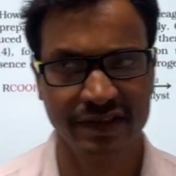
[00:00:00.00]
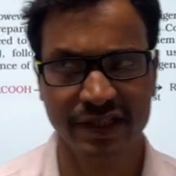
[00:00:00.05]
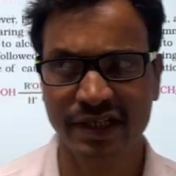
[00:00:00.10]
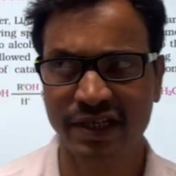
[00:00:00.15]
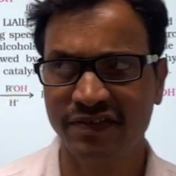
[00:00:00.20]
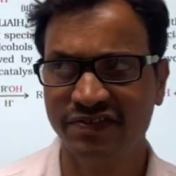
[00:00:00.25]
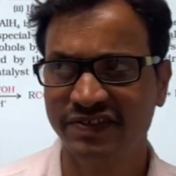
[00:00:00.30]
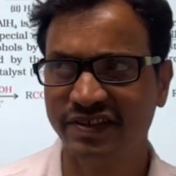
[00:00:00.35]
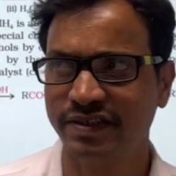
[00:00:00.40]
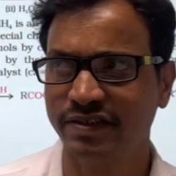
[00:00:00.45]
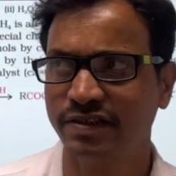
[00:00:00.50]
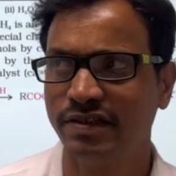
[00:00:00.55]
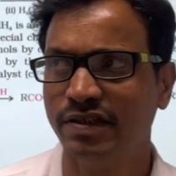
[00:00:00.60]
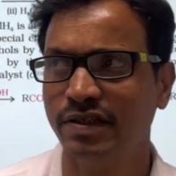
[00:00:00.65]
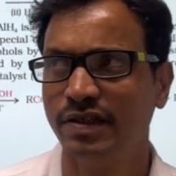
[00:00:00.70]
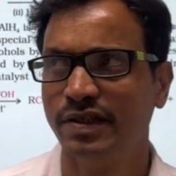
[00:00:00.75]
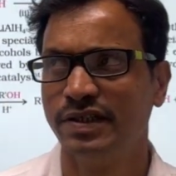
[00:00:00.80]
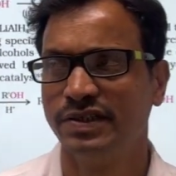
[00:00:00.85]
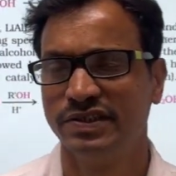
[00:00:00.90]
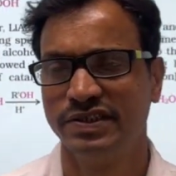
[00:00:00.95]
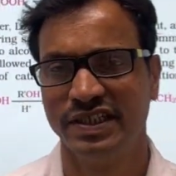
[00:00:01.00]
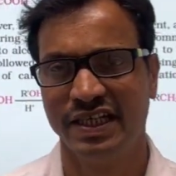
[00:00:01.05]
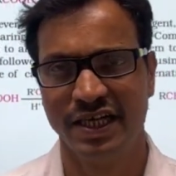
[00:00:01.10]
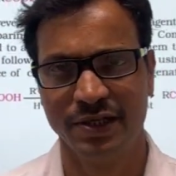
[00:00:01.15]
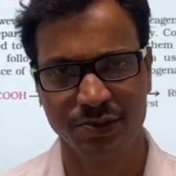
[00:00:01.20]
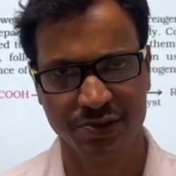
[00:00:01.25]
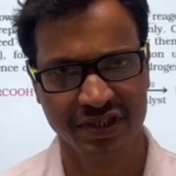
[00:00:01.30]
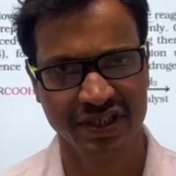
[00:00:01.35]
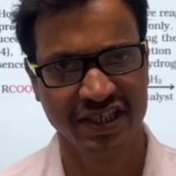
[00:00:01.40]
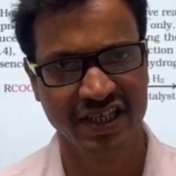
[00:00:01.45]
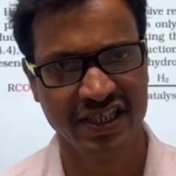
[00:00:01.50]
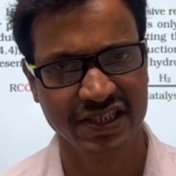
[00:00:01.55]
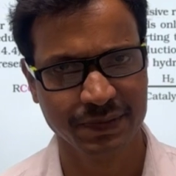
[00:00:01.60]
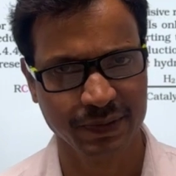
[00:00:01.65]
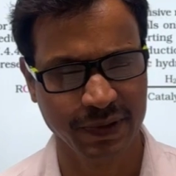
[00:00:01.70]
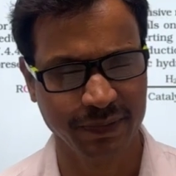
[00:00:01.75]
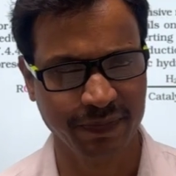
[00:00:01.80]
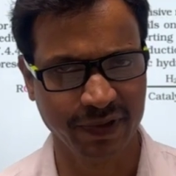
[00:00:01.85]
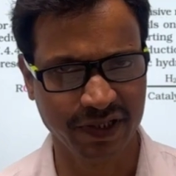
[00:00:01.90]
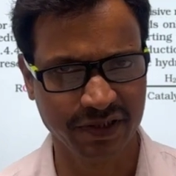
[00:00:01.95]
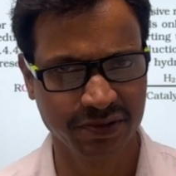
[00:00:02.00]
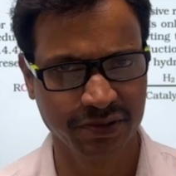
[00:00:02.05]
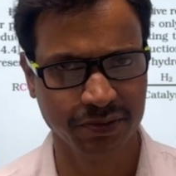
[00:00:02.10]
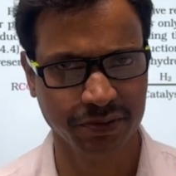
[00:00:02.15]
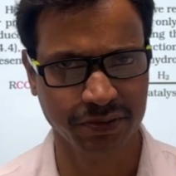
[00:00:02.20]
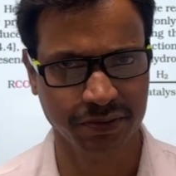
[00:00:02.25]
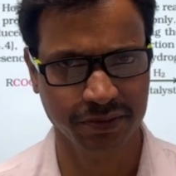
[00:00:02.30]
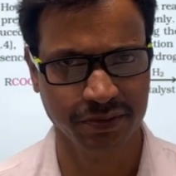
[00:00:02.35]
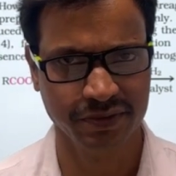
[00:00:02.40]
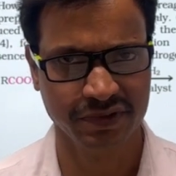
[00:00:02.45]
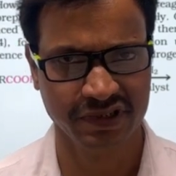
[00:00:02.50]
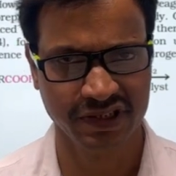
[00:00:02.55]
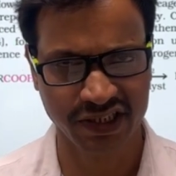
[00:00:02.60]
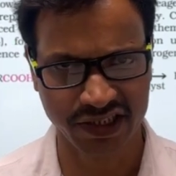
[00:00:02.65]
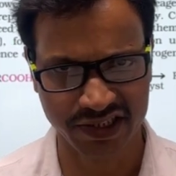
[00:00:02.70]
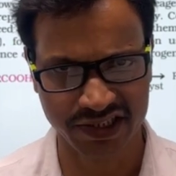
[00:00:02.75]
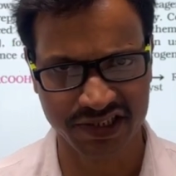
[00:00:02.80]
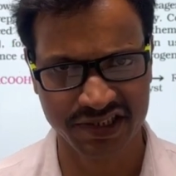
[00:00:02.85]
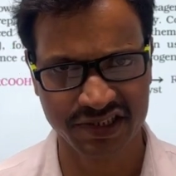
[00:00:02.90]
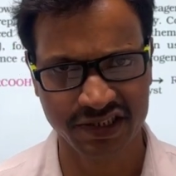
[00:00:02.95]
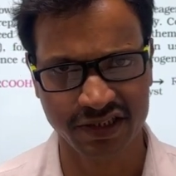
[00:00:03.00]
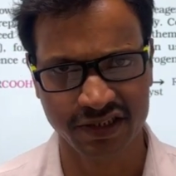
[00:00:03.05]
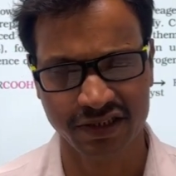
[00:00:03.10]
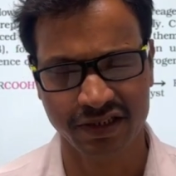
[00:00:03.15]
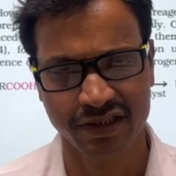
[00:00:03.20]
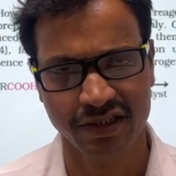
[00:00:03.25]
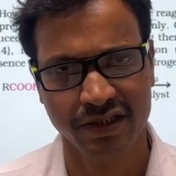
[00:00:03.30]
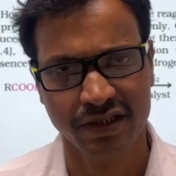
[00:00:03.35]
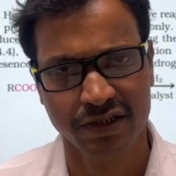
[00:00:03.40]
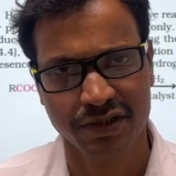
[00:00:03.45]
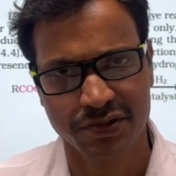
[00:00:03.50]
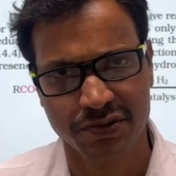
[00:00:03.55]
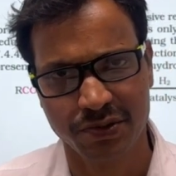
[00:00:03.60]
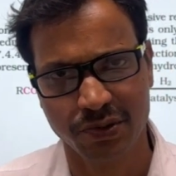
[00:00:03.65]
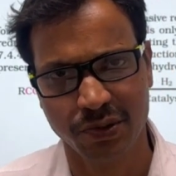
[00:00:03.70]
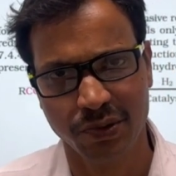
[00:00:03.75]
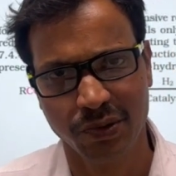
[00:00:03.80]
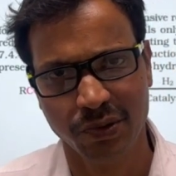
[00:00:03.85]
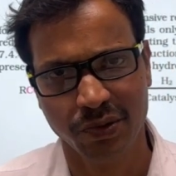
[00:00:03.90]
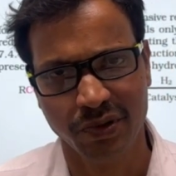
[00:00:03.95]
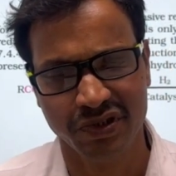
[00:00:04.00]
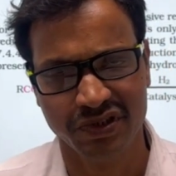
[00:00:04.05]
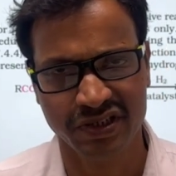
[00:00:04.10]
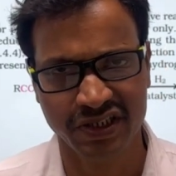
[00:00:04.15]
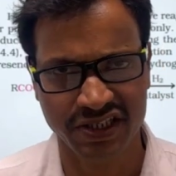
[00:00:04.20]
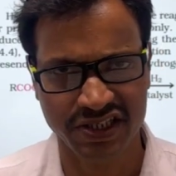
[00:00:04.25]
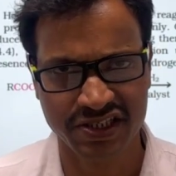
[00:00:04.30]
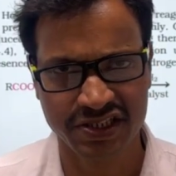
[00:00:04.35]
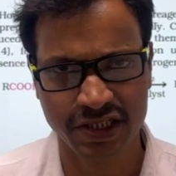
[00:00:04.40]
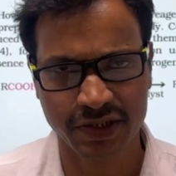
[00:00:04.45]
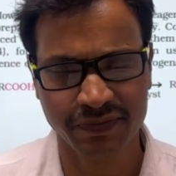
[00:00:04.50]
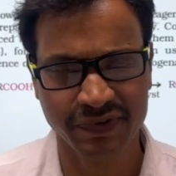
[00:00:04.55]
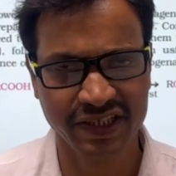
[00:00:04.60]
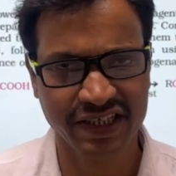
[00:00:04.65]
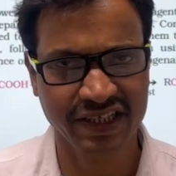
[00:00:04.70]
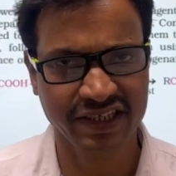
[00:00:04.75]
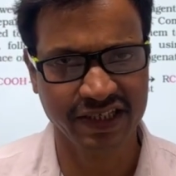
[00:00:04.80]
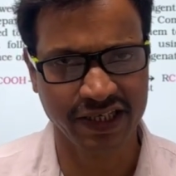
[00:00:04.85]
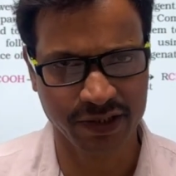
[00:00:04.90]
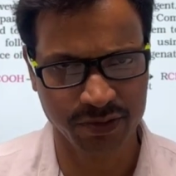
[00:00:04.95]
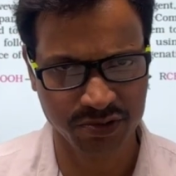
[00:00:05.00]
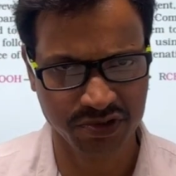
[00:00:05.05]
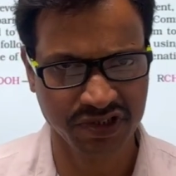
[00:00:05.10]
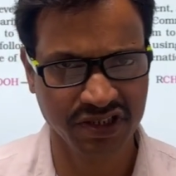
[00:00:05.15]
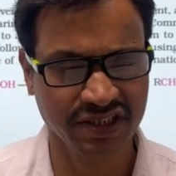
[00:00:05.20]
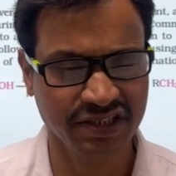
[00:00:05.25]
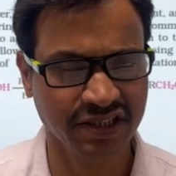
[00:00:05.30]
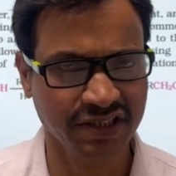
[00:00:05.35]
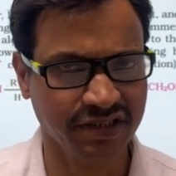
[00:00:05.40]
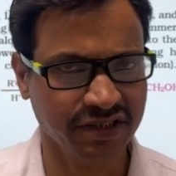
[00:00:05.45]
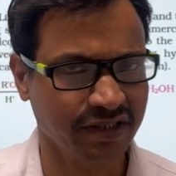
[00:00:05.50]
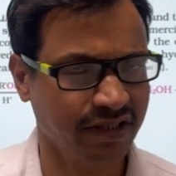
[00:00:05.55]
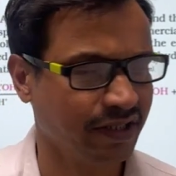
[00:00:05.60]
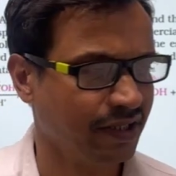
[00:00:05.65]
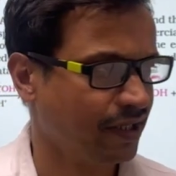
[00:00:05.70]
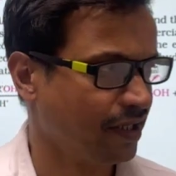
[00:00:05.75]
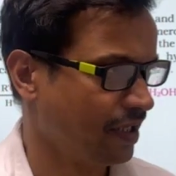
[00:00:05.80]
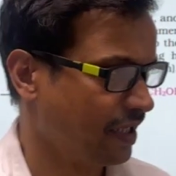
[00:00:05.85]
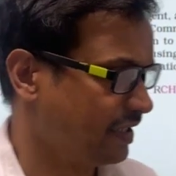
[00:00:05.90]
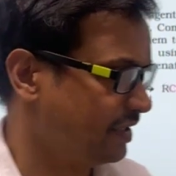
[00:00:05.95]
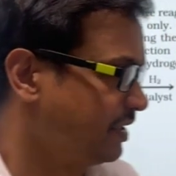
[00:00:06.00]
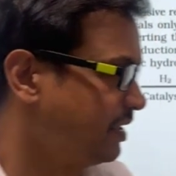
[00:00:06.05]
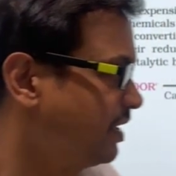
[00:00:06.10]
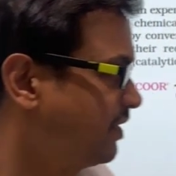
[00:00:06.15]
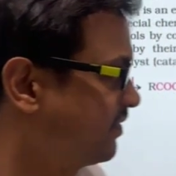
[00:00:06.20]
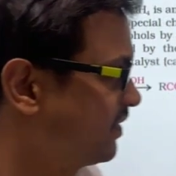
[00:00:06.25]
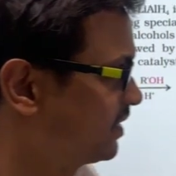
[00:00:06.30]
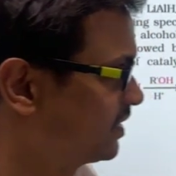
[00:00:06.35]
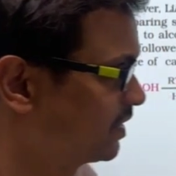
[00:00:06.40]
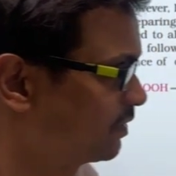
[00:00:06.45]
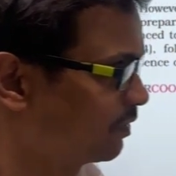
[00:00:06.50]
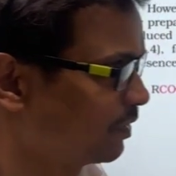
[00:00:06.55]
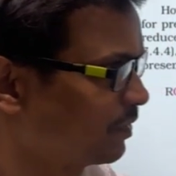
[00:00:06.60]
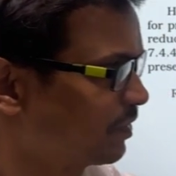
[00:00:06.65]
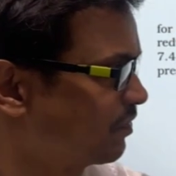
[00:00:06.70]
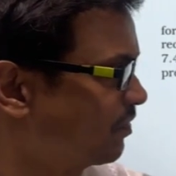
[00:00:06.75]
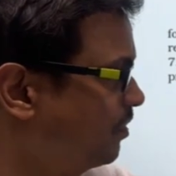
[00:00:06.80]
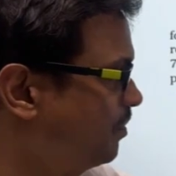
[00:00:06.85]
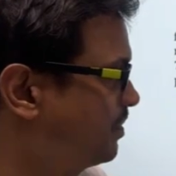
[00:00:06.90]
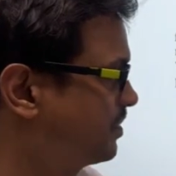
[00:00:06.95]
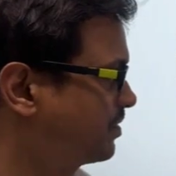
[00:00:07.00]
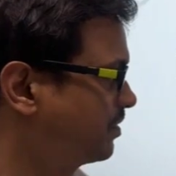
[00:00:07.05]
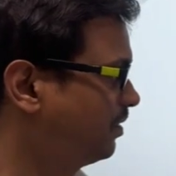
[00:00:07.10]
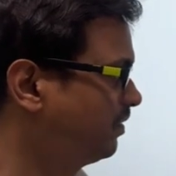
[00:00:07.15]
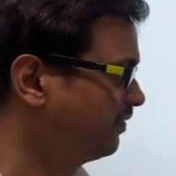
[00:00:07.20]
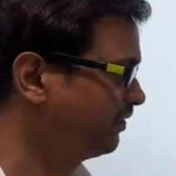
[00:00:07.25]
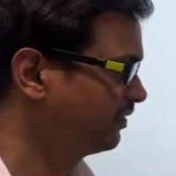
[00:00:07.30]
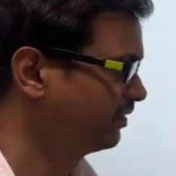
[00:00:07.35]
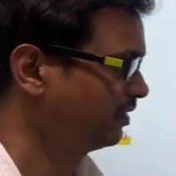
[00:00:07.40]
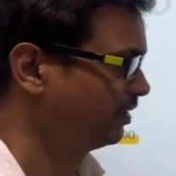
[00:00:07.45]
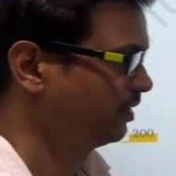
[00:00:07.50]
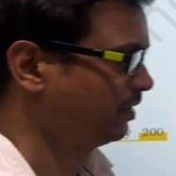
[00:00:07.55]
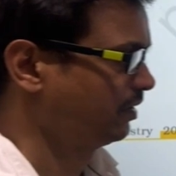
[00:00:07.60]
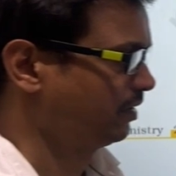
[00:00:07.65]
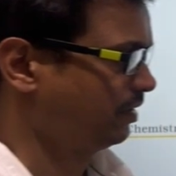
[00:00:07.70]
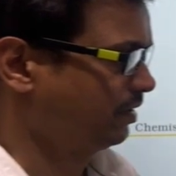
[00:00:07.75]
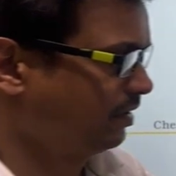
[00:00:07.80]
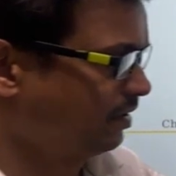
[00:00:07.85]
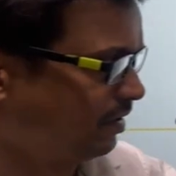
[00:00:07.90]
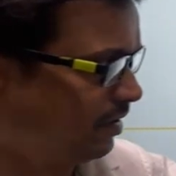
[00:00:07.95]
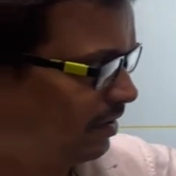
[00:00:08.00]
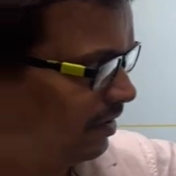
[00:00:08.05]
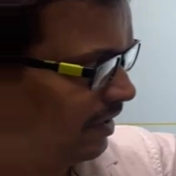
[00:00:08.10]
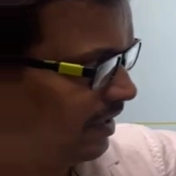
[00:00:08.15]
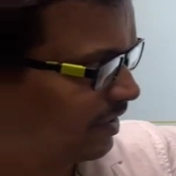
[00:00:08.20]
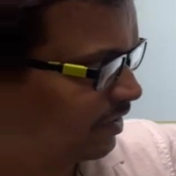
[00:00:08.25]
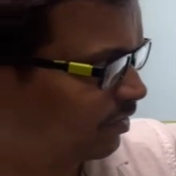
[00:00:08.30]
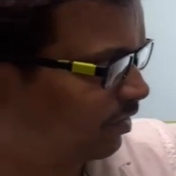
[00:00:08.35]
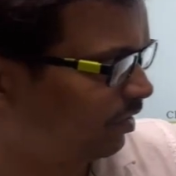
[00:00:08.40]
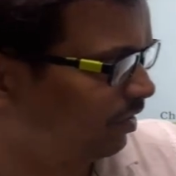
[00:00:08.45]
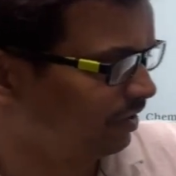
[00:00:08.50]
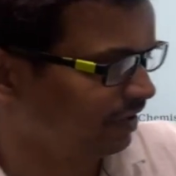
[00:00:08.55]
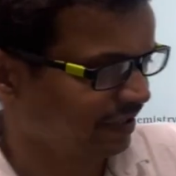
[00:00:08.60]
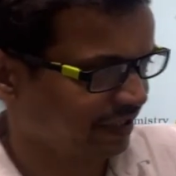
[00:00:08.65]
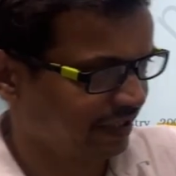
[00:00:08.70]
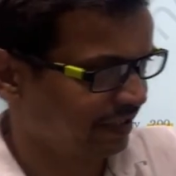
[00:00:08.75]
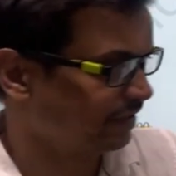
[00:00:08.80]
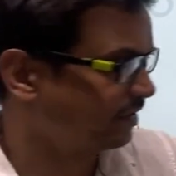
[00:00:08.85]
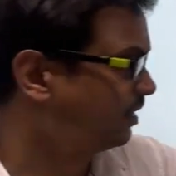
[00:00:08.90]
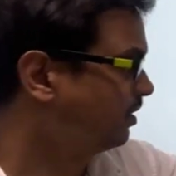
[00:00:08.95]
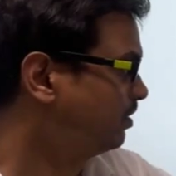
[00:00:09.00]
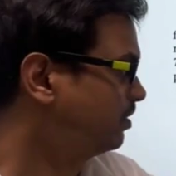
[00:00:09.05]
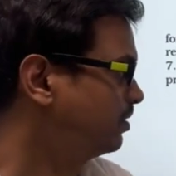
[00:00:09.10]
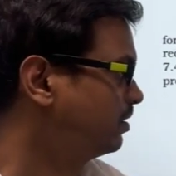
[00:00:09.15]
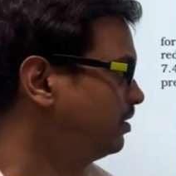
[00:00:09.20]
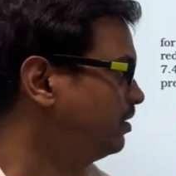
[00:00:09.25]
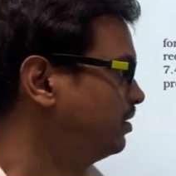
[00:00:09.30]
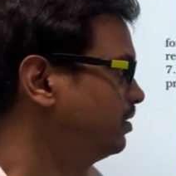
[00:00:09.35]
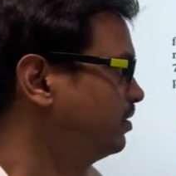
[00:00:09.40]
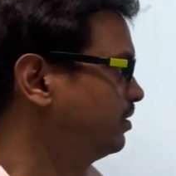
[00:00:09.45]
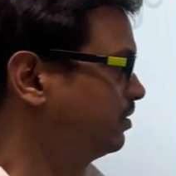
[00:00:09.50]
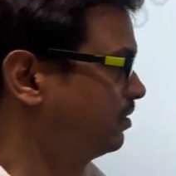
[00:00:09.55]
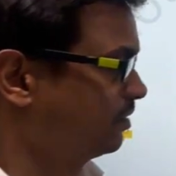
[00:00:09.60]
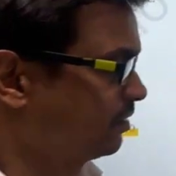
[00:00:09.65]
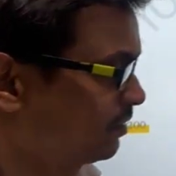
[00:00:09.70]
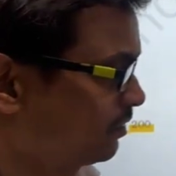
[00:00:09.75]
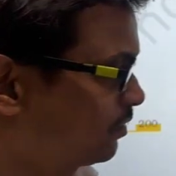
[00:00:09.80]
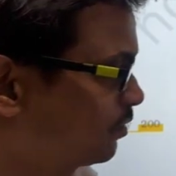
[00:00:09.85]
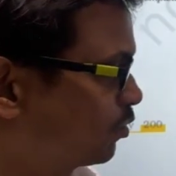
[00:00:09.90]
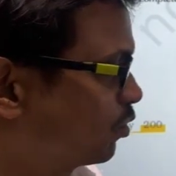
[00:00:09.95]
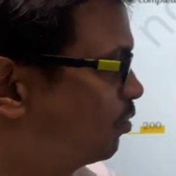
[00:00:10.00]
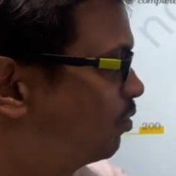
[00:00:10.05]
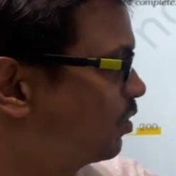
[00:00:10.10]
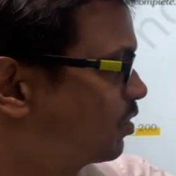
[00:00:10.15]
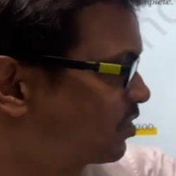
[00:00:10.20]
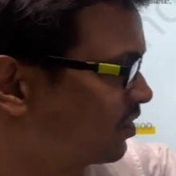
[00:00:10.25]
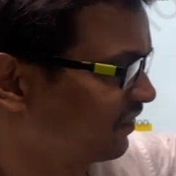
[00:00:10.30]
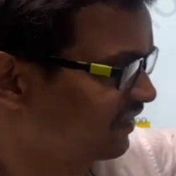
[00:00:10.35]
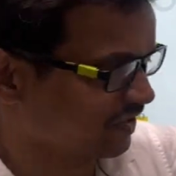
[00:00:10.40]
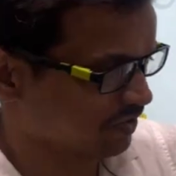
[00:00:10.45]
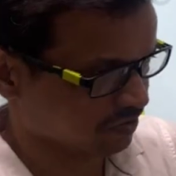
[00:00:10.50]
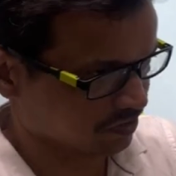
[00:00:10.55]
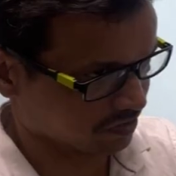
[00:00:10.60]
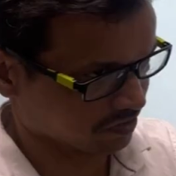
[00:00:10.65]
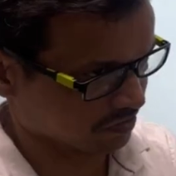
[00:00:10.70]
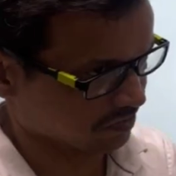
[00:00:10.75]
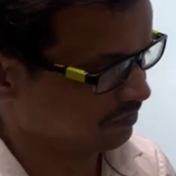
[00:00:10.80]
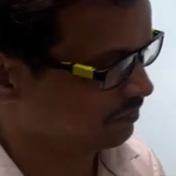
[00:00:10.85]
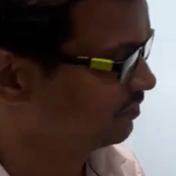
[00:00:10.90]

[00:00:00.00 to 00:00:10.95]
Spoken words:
Then after the hydrogen gas will pass through the ester, so the ester will get hydrogenated, and then after there will be formation of alcohol and 2 moles of